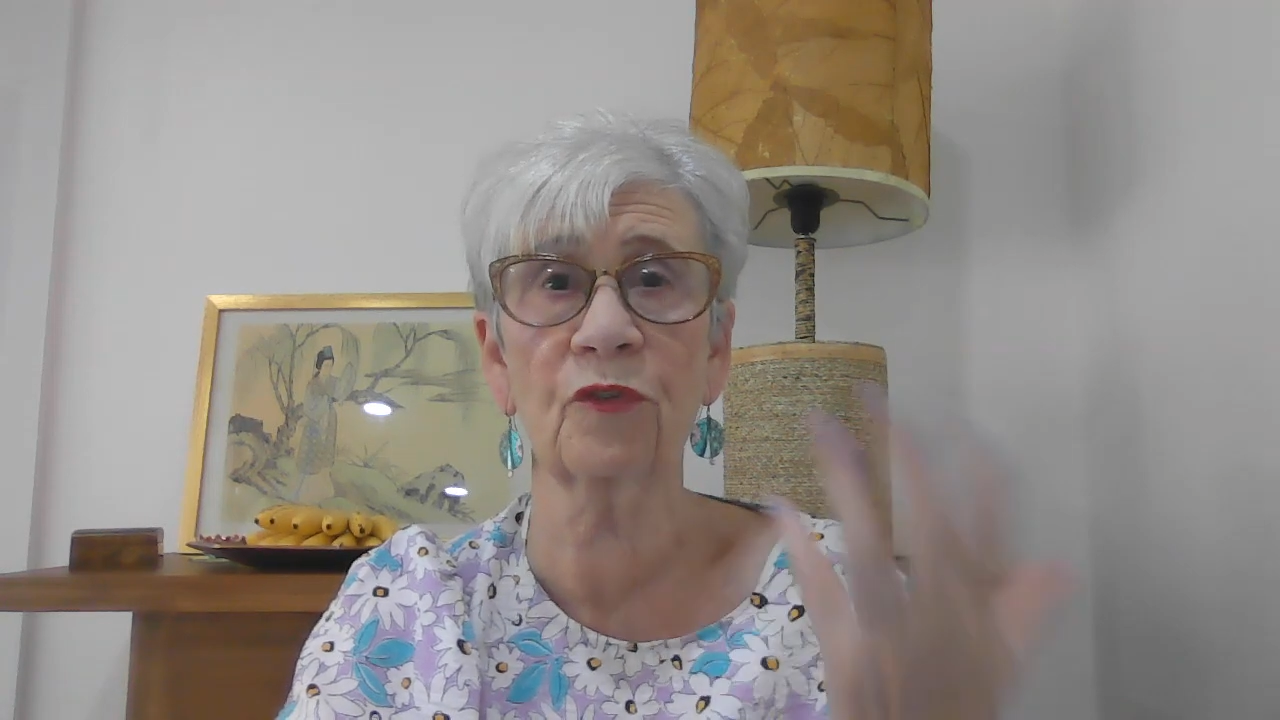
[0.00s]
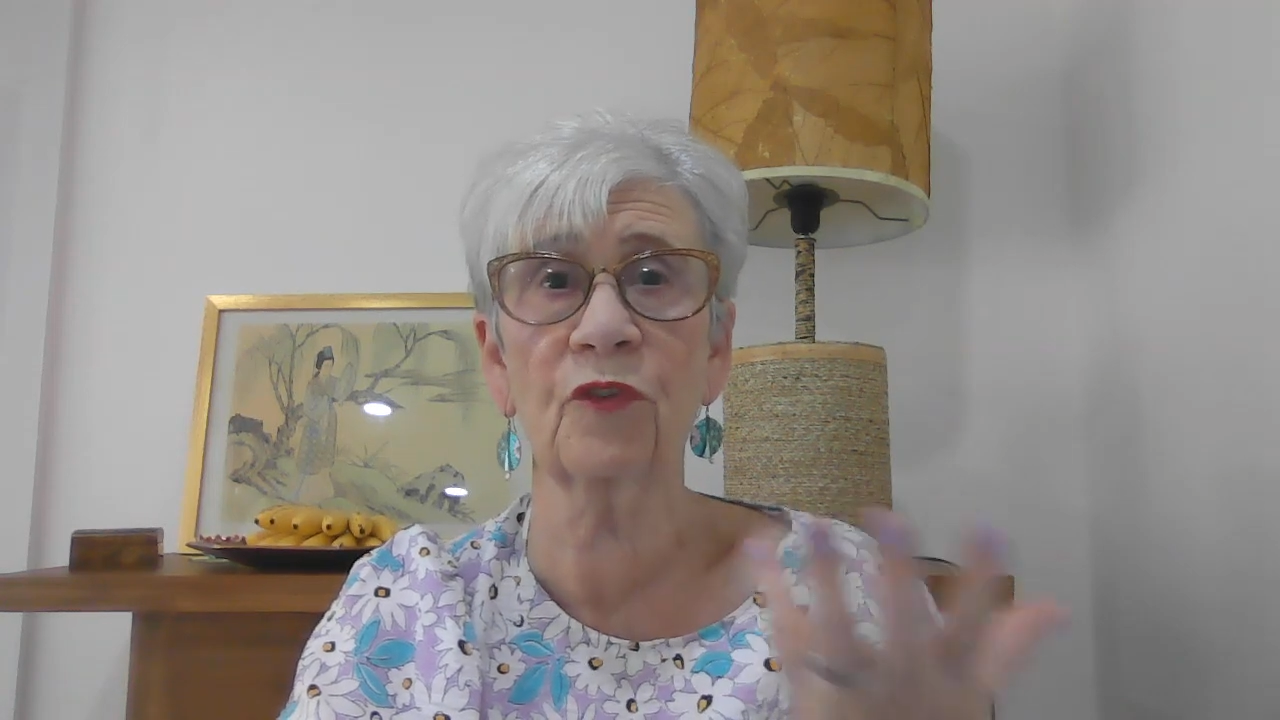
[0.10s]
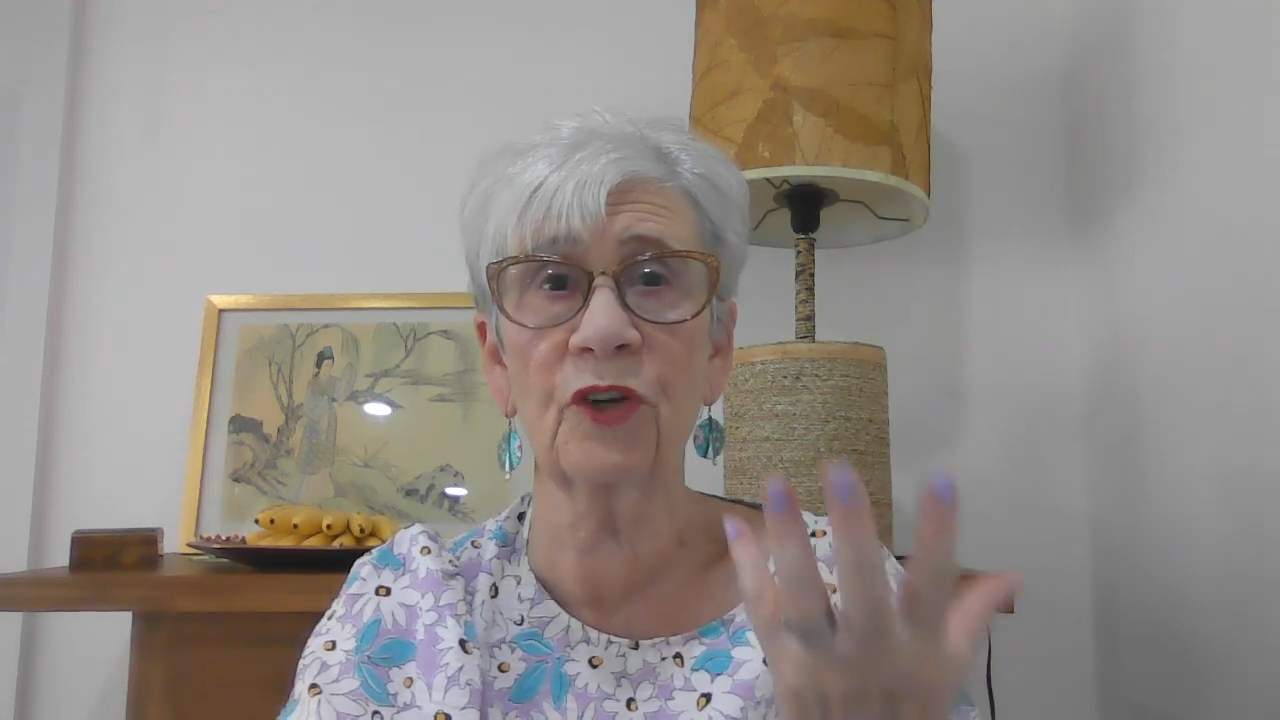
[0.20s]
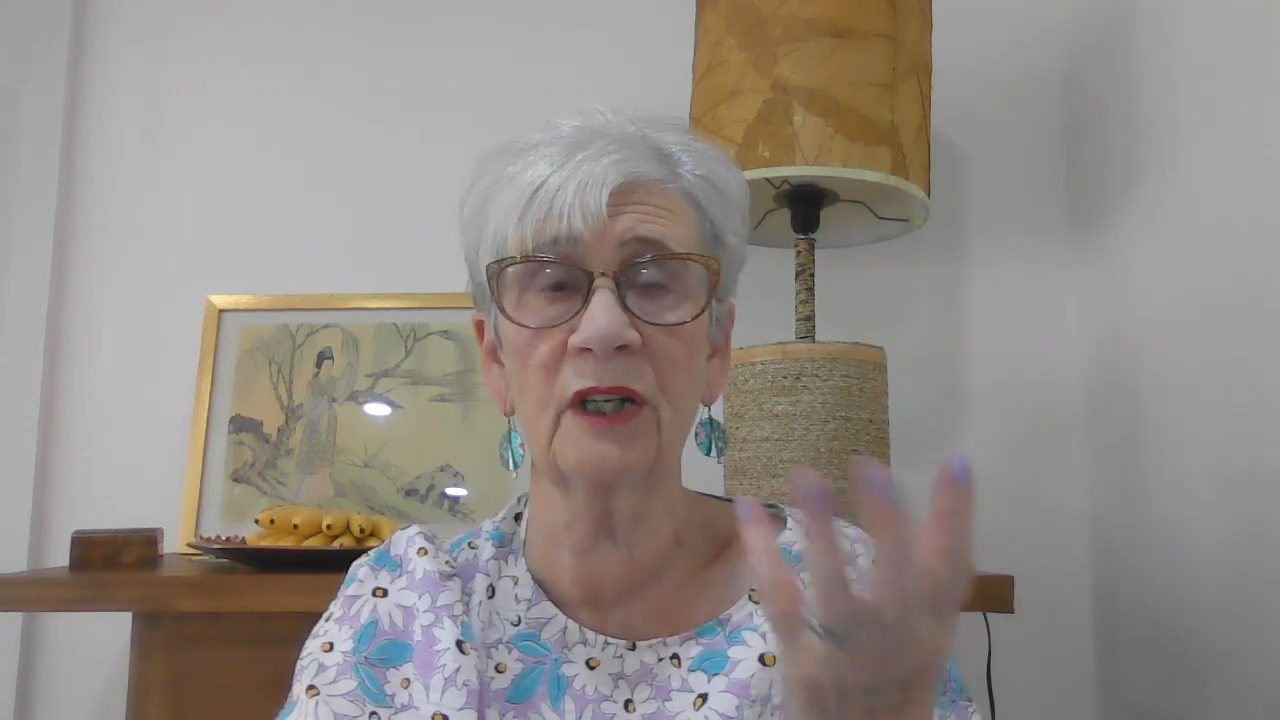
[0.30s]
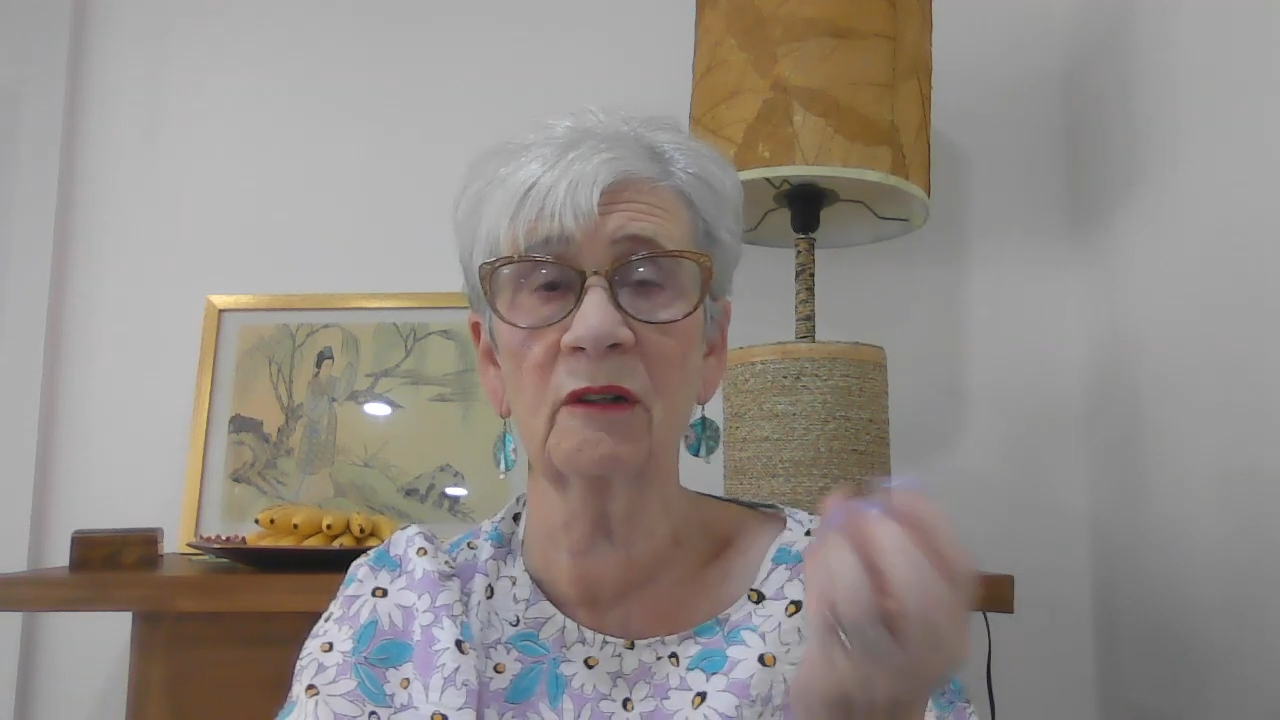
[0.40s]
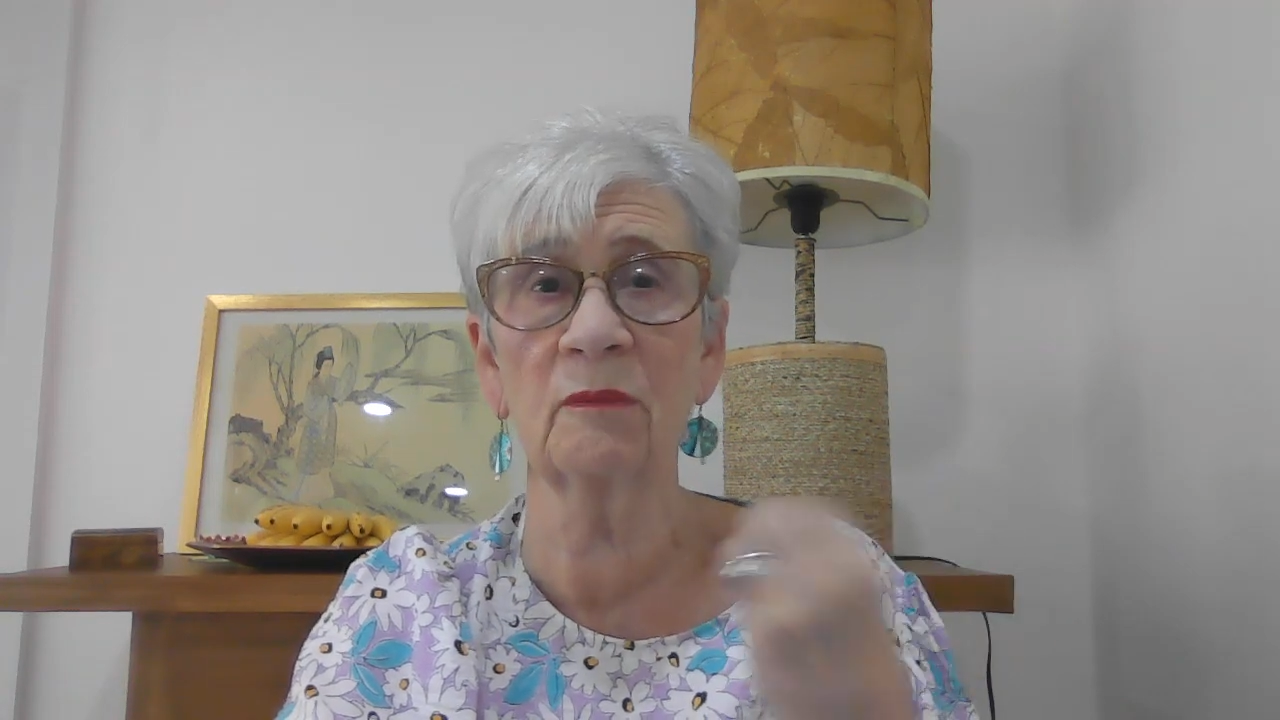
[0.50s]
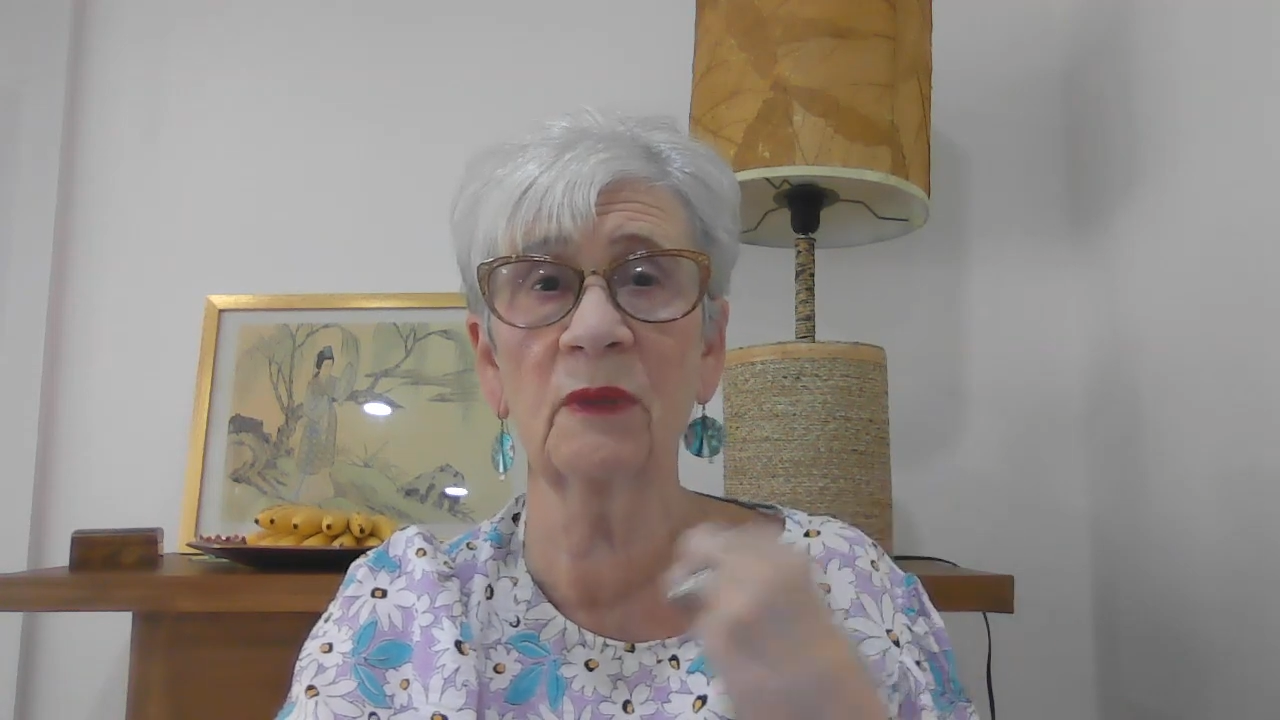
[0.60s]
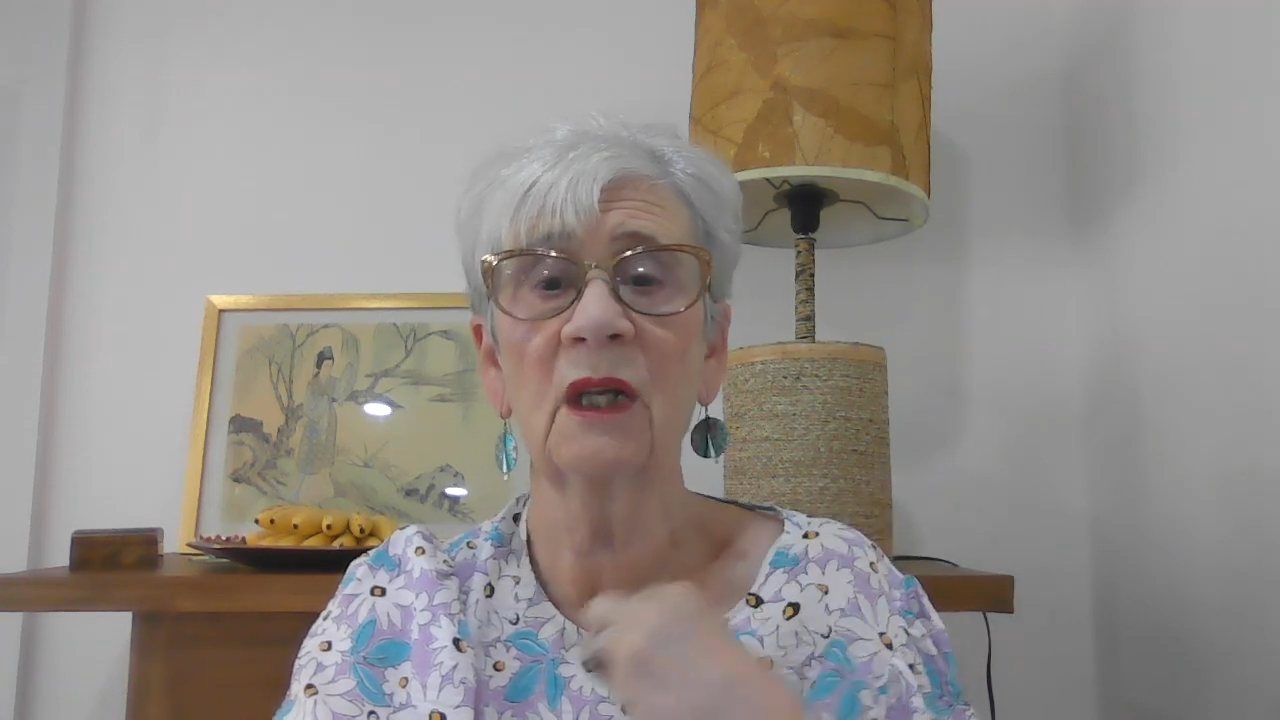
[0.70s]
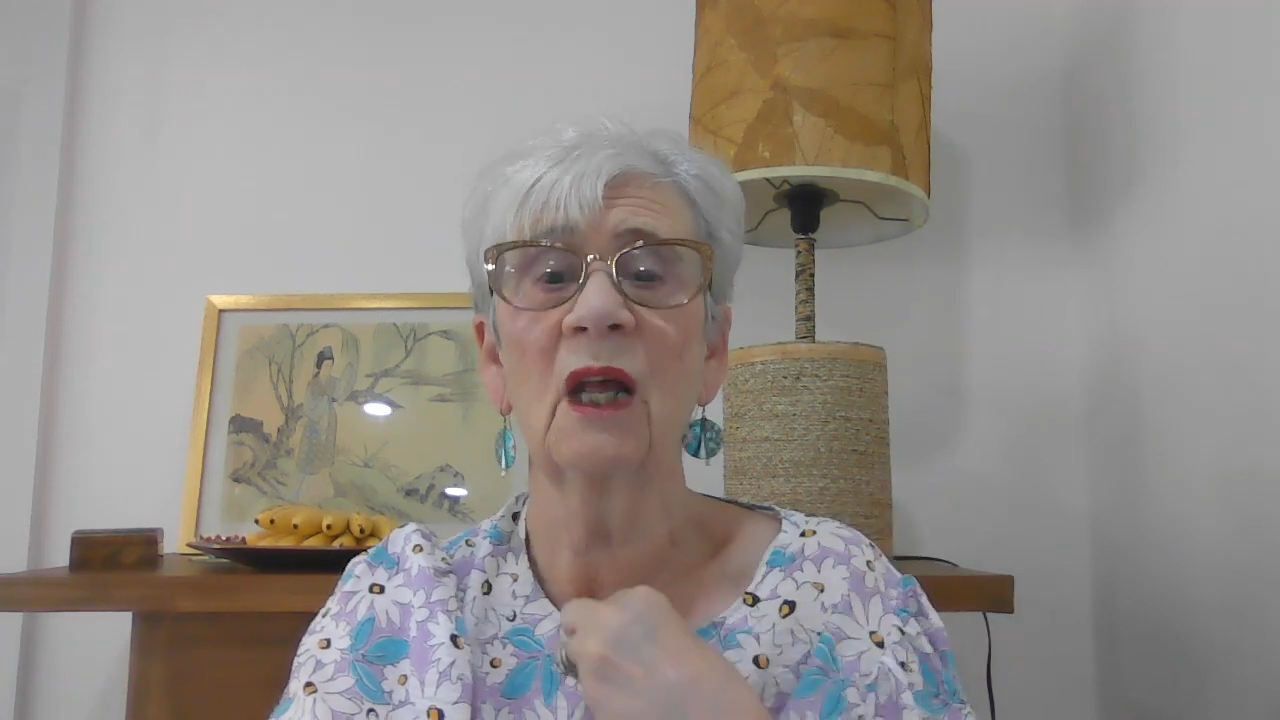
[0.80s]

freedom,